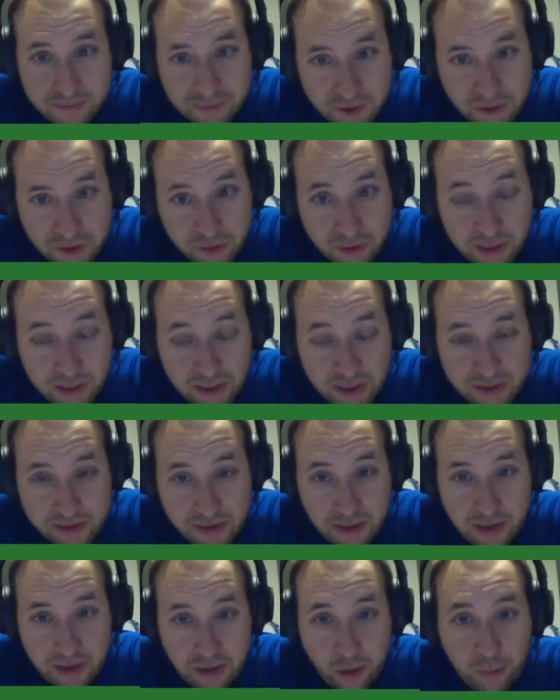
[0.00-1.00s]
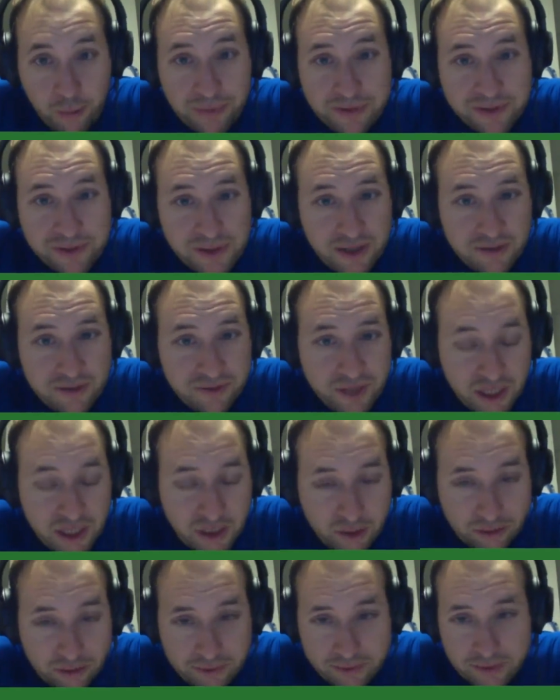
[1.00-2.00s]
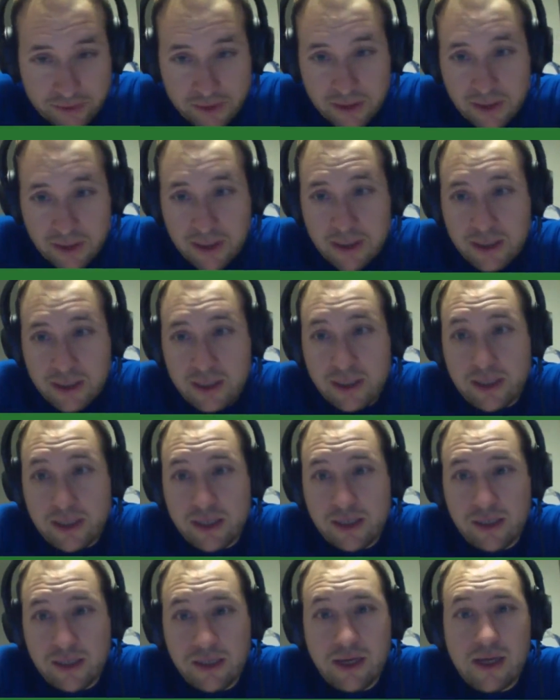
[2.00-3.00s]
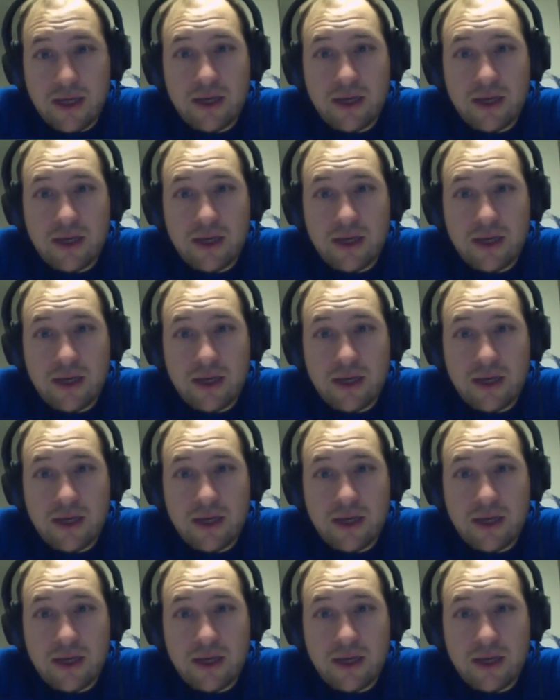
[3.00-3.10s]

so he is an open side flanker. He,